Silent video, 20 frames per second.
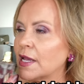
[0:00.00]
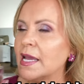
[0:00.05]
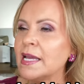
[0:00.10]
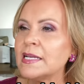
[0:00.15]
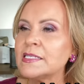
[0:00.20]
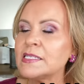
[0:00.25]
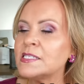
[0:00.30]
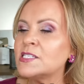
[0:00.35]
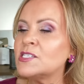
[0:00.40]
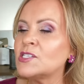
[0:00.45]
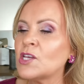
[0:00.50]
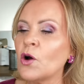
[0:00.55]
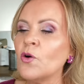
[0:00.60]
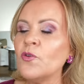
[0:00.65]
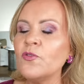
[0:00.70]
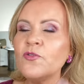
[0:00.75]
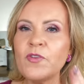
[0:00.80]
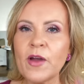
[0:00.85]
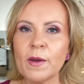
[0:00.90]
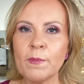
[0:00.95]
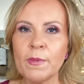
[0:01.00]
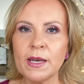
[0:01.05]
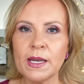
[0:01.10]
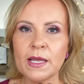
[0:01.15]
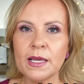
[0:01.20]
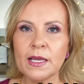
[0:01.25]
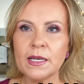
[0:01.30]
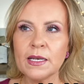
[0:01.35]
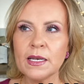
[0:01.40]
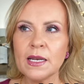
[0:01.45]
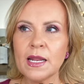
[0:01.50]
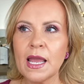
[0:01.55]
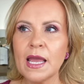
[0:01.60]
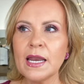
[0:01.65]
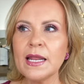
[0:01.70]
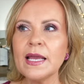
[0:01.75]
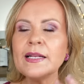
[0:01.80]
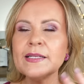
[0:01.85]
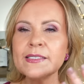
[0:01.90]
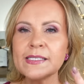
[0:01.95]
it's so feminine,
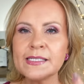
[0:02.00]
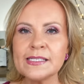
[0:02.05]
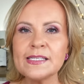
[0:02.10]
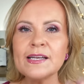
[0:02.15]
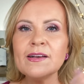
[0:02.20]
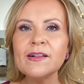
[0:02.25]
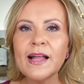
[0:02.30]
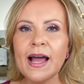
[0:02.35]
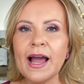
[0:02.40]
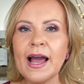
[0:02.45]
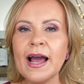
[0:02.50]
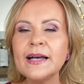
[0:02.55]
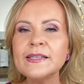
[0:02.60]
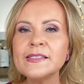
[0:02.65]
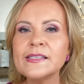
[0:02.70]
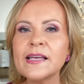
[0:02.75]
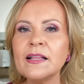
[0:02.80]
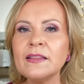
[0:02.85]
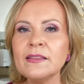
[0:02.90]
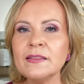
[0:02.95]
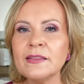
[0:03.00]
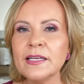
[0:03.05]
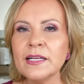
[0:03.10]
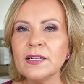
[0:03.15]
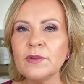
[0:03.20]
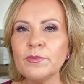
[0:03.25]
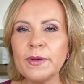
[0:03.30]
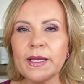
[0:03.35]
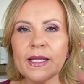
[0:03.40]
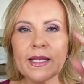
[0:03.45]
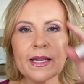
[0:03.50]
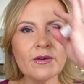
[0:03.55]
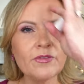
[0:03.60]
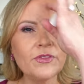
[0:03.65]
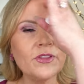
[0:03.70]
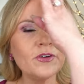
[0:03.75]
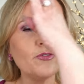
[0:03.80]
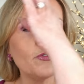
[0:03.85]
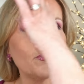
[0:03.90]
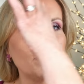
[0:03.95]
and it still has a little bit of
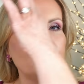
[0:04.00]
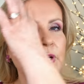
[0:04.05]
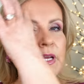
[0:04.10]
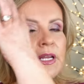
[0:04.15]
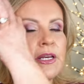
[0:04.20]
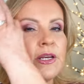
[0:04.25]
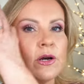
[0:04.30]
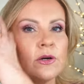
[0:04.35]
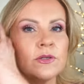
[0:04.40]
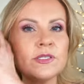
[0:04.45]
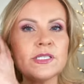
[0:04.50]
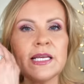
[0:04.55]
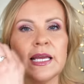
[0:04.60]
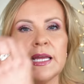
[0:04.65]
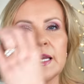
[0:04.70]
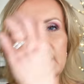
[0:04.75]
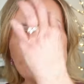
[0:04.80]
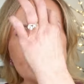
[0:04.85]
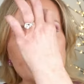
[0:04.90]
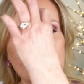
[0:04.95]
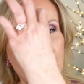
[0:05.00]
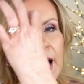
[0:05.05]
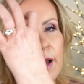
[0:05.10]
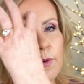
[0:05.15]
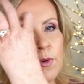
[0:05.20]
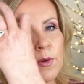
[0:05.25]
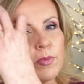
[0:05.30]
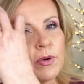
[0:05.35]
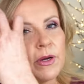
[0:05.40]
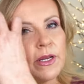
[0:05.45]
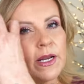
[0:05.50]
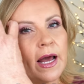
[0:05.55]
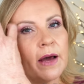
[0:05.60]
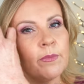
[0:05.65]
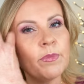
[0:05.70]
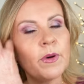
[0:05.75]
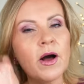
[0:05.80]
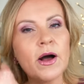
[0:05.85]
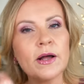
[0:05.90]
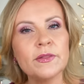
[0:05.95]
the fruity notes in it. I will put
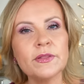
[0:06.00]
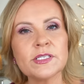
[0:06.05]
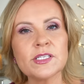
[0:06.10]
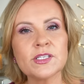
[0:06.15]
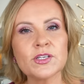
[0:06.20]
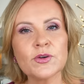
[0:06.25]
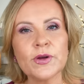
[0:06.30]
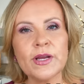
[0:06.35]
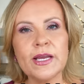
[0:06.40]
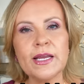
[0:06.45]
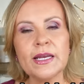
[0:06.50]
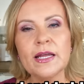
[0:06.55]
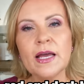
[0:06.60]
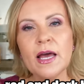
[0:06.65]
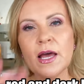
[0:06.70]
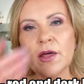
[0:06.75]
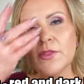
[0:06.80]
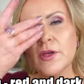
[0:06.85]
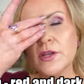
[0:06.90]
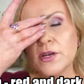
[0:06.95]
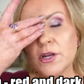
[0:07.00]
up on the screen the